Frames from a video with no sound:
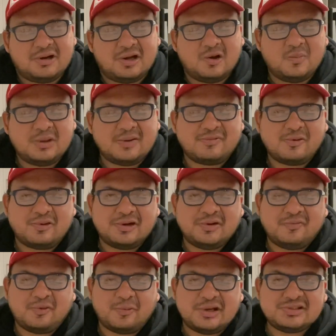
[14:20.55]
I hope you have a
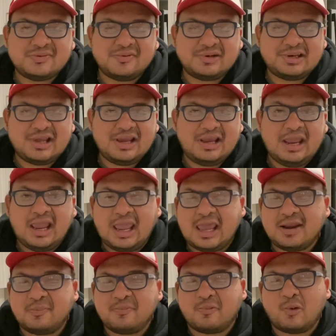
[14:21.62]
wonderful rest of your day and
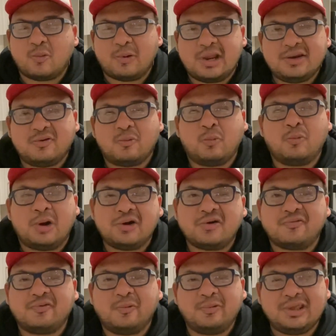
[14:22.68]
a great,
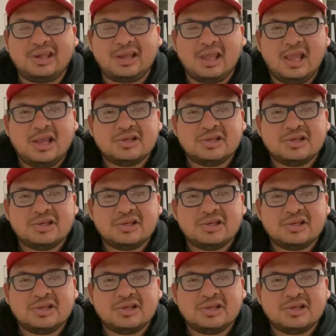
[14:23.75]
wonderful week.